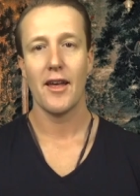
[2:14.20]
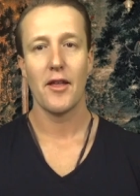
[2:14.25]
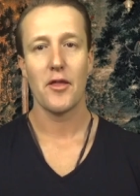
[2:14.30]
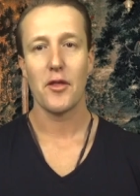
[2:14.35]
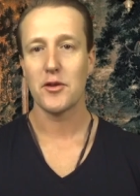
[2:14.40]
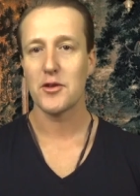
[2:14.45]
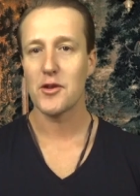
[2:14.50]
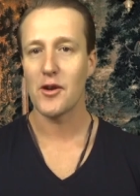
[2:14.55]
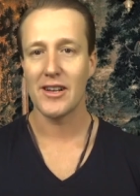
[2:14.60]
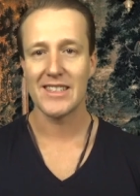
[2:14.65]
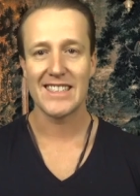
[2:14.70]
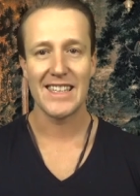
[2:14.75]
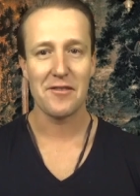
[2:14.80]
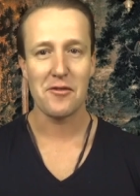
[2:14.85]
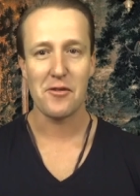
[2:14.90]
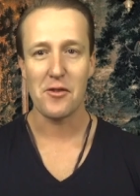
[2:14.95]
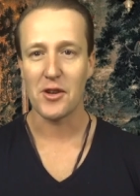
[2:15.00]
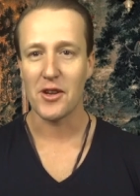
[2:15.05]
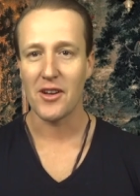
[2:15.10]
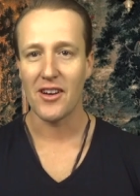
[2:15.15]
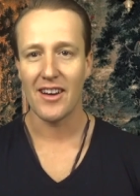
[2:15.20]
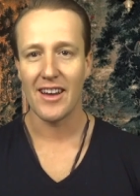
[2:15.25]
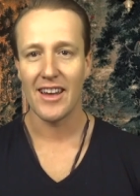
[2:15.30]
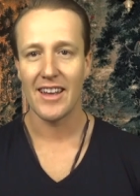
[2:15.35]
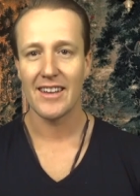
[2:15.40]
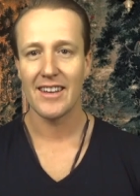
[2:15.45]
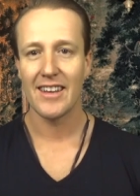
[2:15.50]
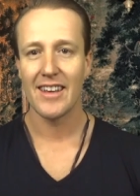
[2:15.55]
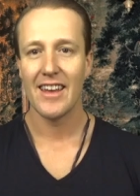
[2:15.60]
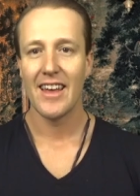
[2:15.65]
those guys never
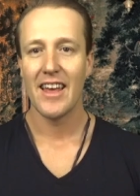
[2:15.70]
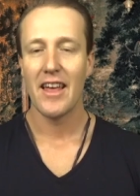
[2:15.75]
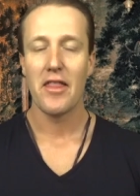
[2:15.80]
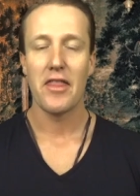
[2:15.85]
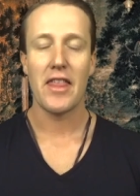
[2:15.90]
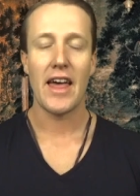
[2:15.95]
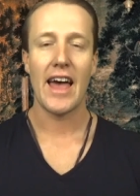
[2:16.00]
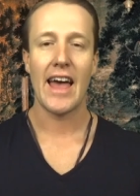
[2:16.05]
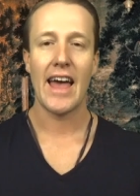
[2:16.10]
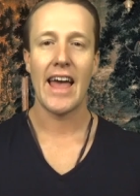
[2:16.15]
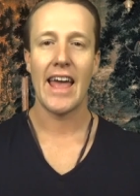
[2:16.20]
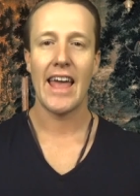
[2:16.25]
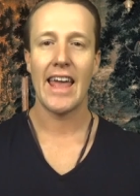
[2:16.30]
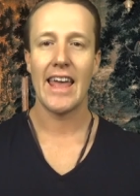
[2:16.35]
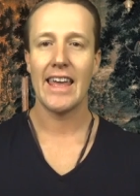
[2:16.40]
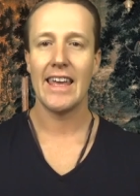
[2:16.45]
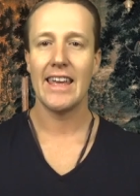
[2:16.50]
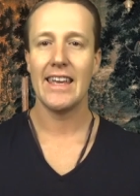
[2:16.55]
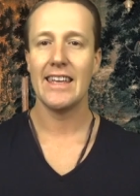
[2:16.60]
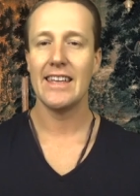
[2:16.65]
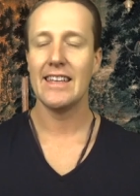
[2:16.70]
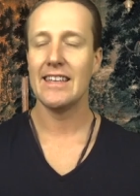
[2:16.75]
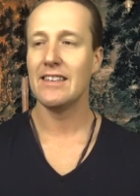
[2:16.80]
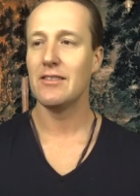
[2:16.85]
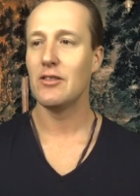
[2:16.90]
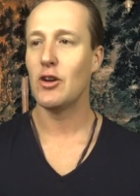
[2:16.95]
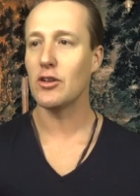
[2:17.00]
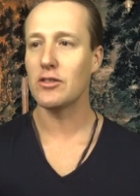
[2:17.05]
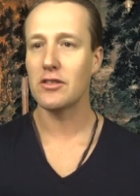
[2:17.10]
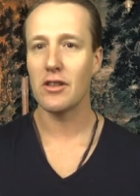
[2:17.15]
retired. They
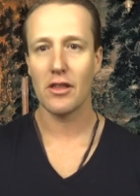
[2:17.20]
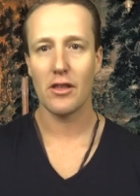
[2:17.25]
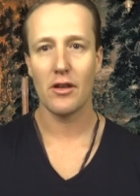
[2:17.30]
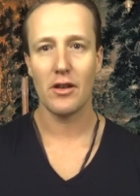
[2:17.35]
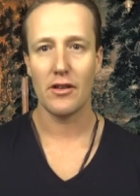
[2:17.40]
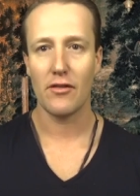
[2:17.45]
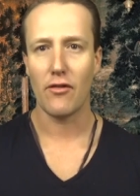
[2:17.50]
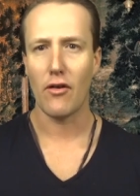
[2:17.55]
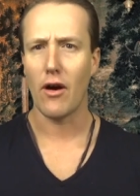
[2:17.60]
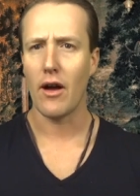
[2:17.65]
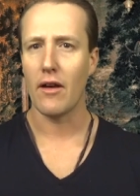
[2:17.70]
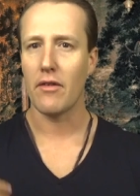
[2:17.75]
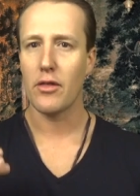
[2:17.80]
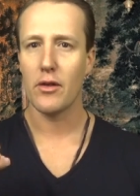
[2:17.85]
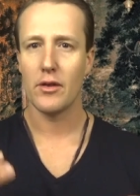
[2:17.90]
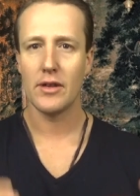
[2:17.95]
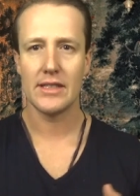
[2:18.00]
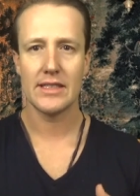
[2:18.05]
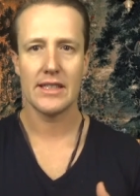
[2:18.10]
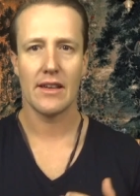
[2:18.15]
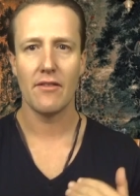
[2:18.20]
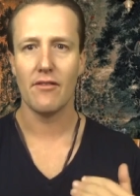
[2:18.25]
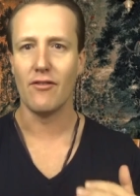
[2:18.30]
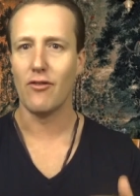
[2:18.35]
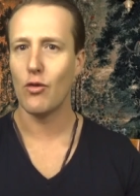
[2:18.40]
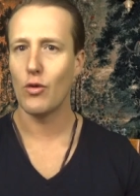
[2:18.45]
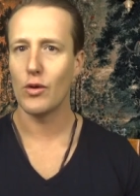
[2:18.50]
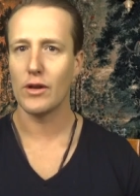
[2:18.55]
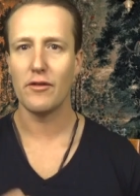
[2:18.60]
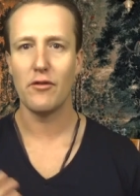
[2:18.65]
got to 35, 37,
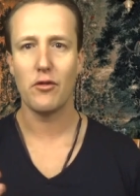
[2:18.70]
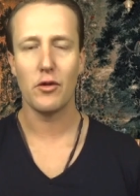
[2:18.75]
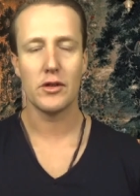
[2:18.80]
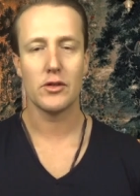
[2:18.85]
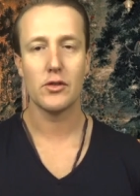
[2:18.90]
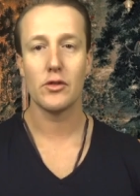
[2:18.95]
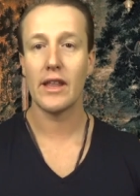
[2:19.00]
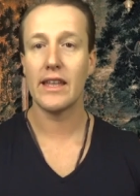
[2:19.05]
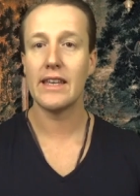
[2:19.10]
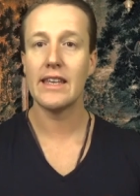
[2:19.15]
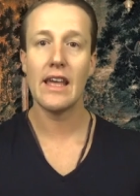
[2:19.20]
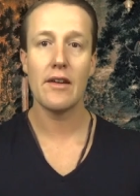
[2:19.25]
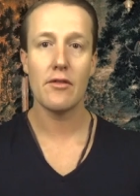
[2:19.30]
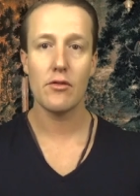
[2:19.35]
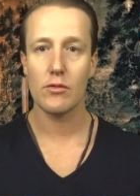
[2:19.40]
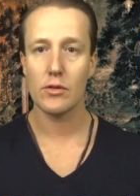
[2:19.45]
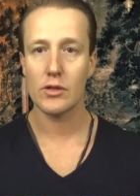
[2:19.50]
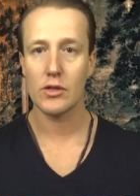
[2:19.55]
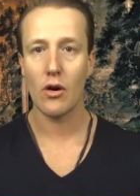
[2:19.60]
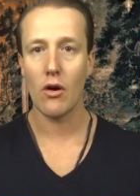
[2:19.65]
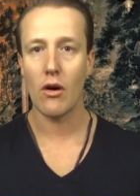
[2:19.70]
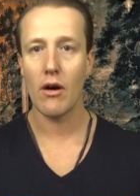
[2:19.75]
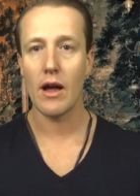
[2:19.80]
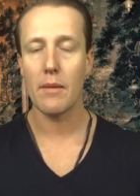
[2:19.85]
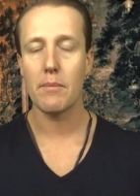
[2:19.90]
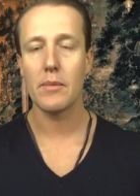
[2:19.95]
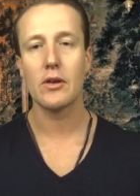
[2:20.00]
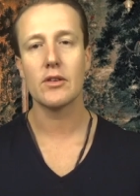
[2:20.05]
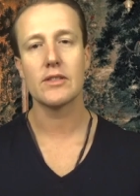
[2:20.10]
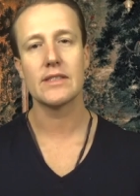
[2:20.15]
40, 42. They never
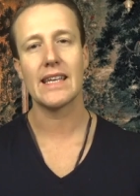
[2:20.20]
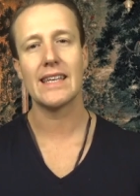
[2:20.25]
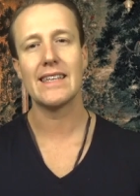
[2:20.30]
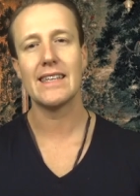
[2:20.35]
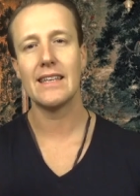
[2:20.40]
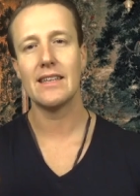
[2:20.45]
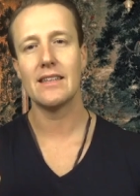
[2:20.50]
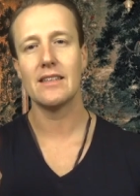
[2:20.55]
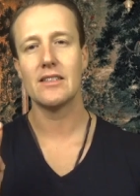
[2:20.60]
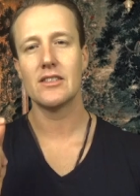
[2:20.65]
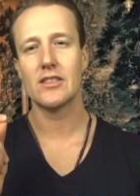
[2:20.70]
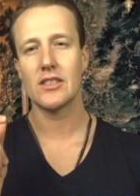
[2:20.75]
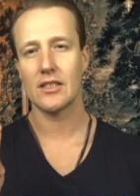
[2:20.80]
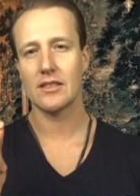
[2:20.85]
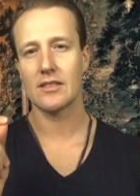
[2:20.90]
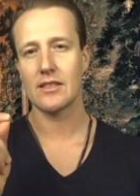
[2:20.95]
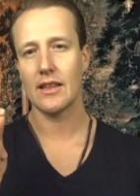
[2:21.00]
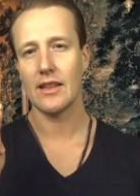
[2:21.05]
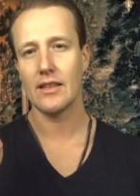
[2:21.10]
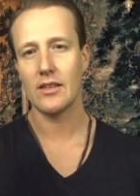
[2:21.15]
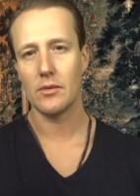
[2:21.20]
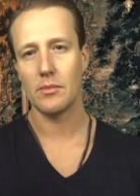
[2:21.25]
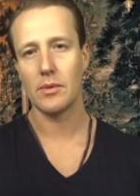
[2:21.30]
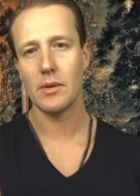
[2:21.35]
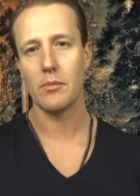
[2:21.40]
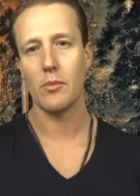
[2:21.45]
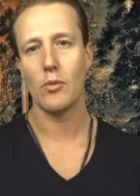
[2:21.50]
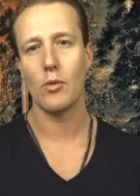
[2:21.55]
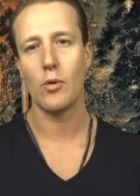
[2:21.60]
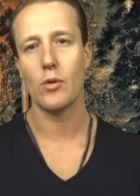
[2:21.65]
retired because they needed just a little
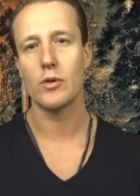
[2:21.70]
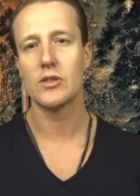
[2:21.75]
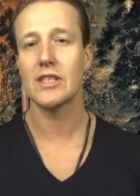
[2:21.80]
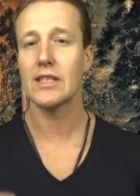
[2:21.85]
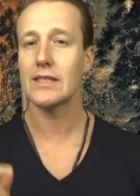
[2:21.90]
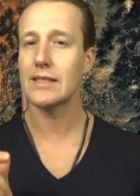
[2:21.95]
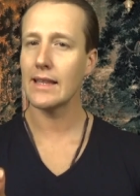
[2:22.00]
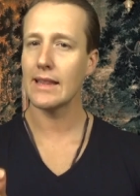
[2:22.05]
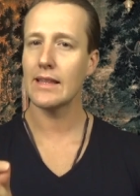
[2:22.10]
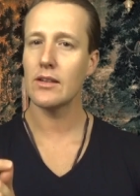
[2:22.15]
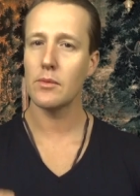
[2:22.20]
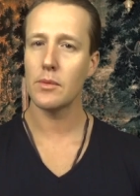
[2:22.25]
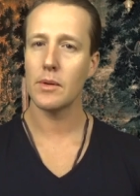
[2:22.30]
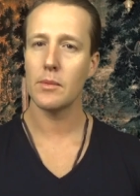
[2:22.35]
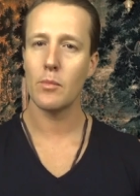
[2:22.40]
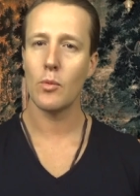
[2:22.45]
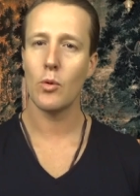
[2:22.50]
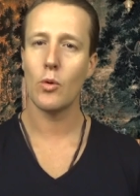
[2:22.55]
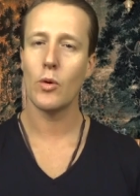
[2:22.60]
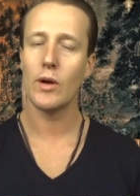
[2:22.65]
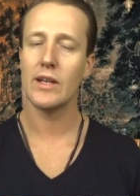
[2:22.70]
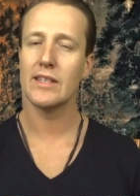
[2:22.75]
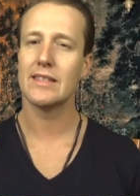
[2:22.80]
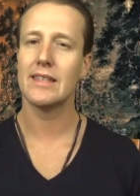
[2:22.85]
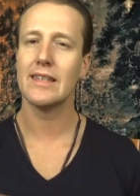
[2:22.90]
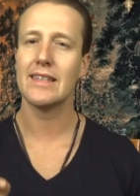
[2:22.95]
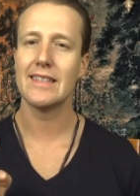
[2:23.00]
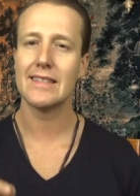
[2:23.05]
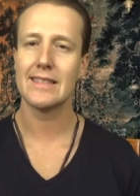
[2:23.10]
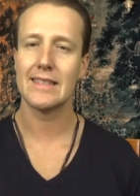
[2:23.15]
bit more. Just a little bit more is
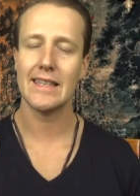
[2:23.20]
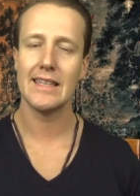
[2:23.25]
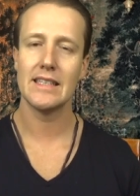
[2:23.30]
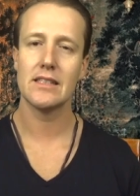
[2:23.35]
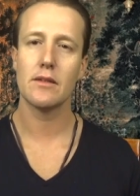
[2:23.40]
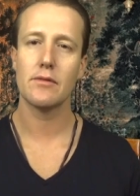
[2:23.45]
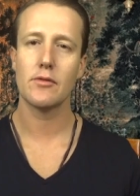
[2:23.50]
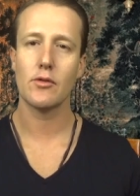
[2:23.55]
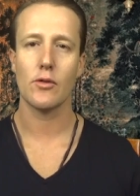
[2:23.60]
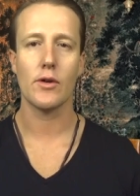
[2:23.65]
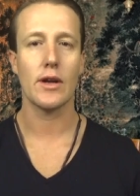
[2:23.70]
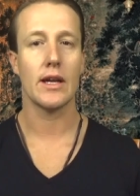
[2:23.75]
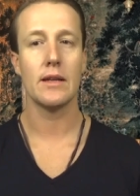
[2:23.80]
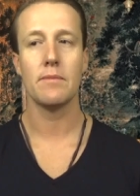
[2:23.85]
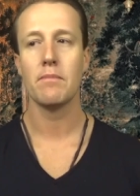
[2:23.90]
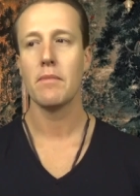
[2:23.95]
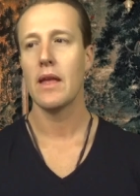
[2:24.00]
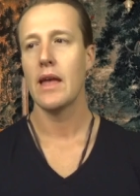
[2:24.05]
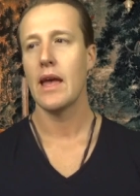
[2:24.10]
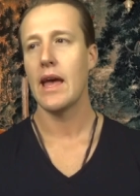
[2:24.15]
the disease of greed,